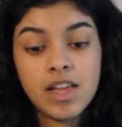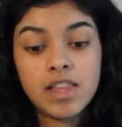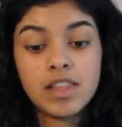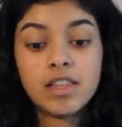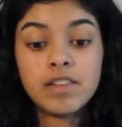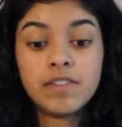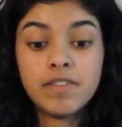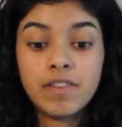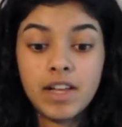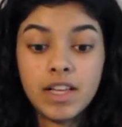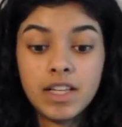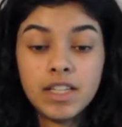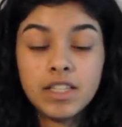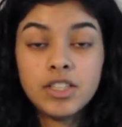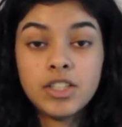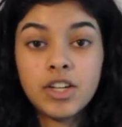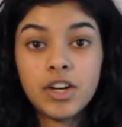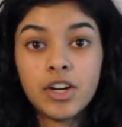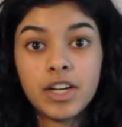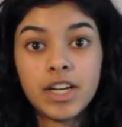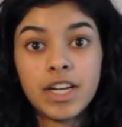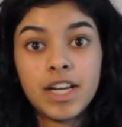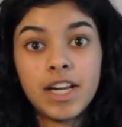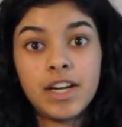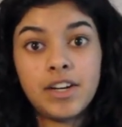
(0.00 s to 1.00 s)
The valid
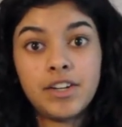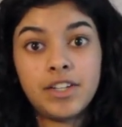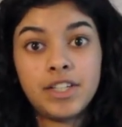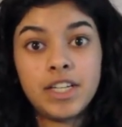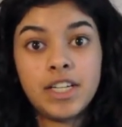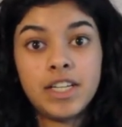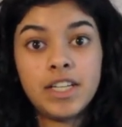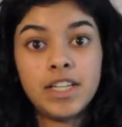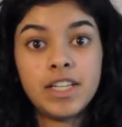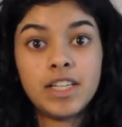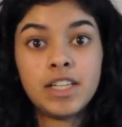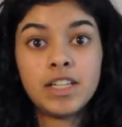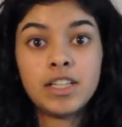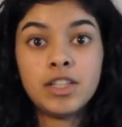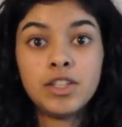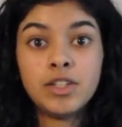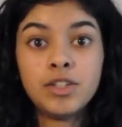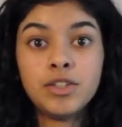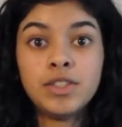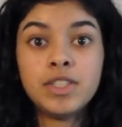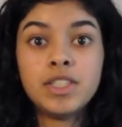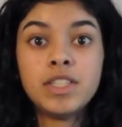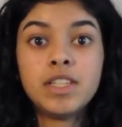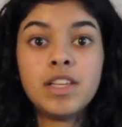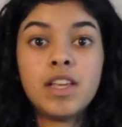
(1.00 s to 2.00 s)
target area
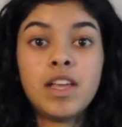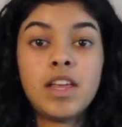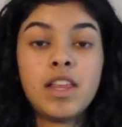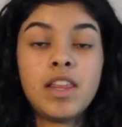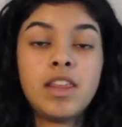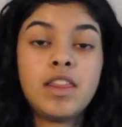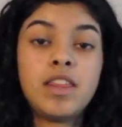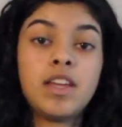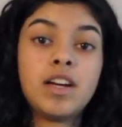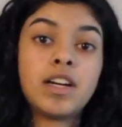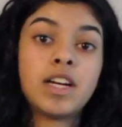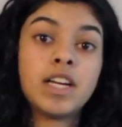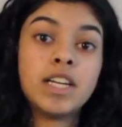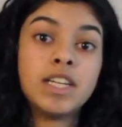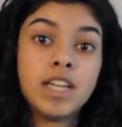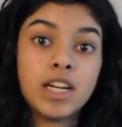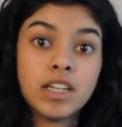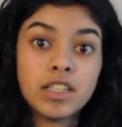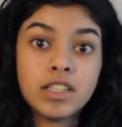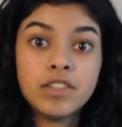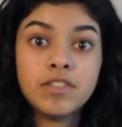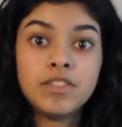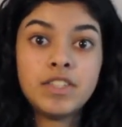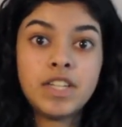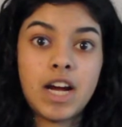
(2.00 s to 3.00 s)
includes the
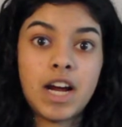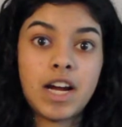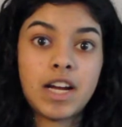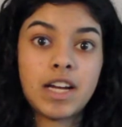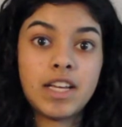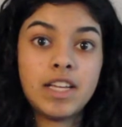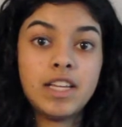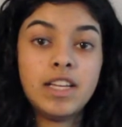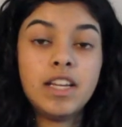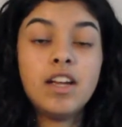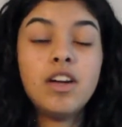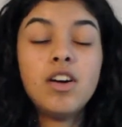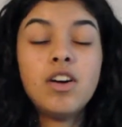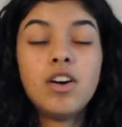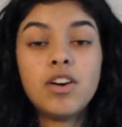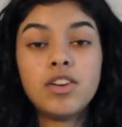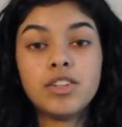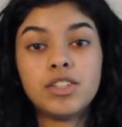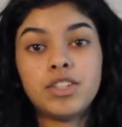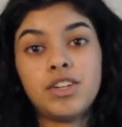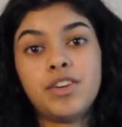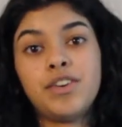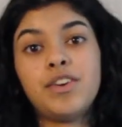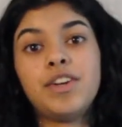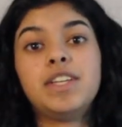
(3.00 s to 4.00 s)
conductive jacket,
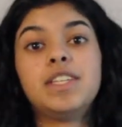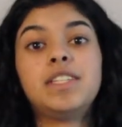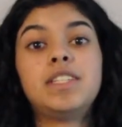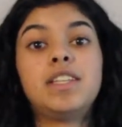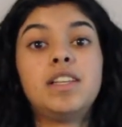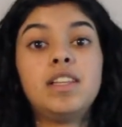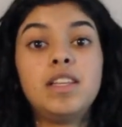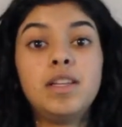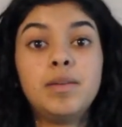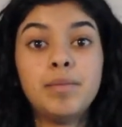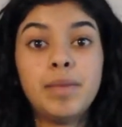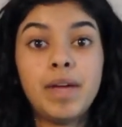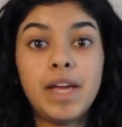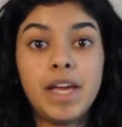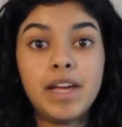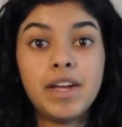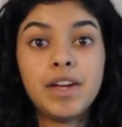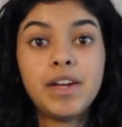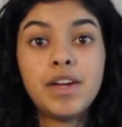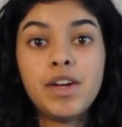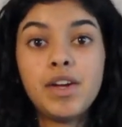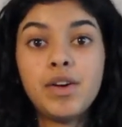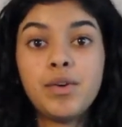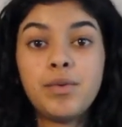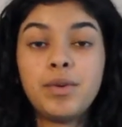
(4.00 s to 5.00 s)
also known as the lame,
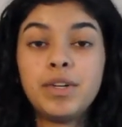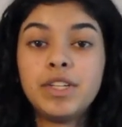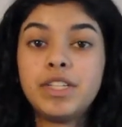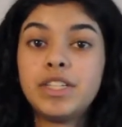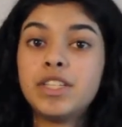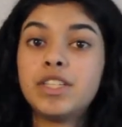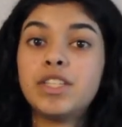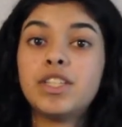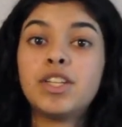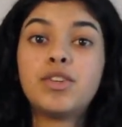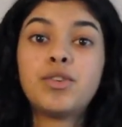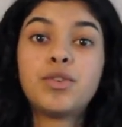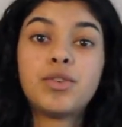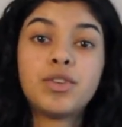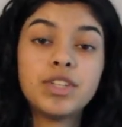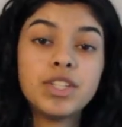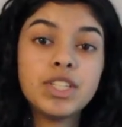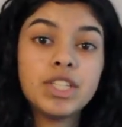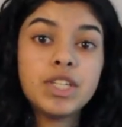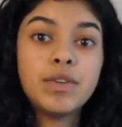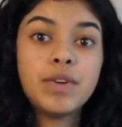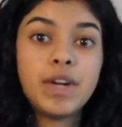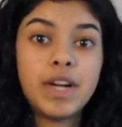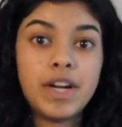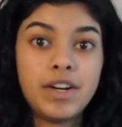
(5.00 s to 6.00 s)
which is the
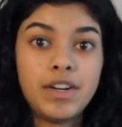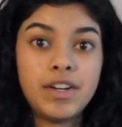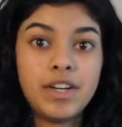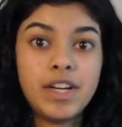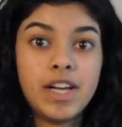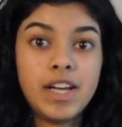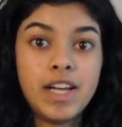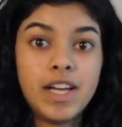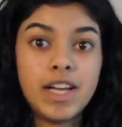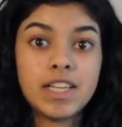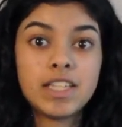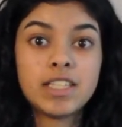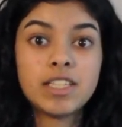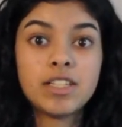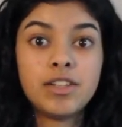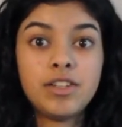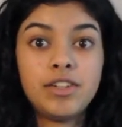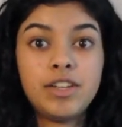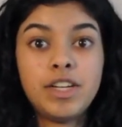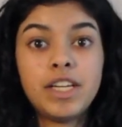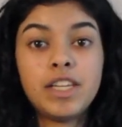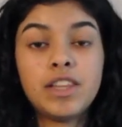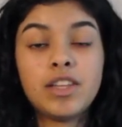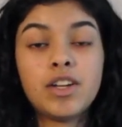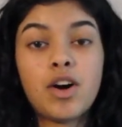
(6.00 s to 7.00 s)
torso area
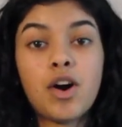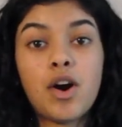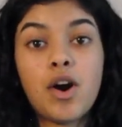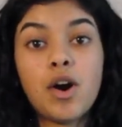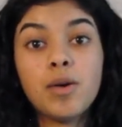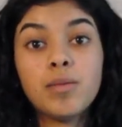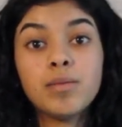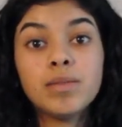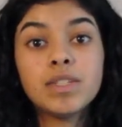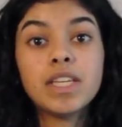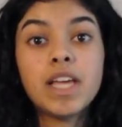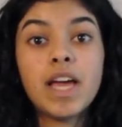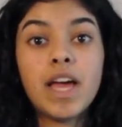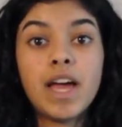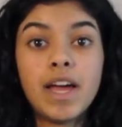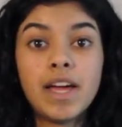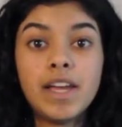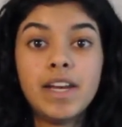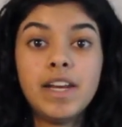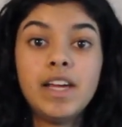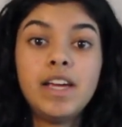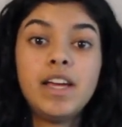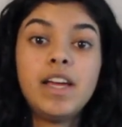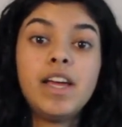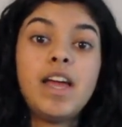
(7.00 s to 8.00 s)
excluding the arms,
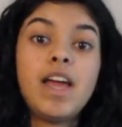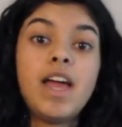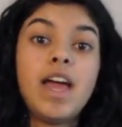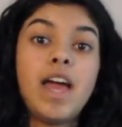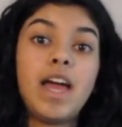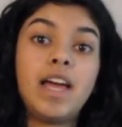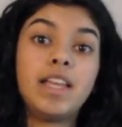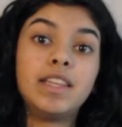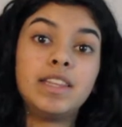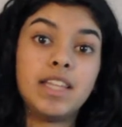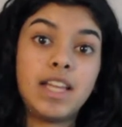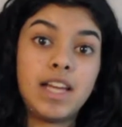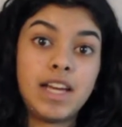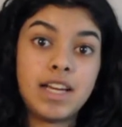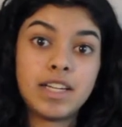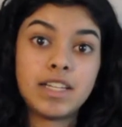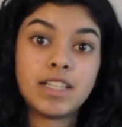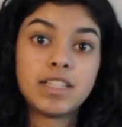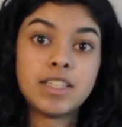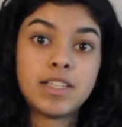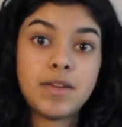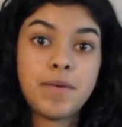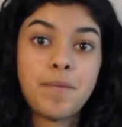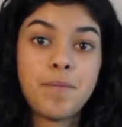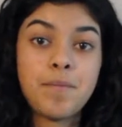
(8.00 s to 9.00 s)
head, and legs.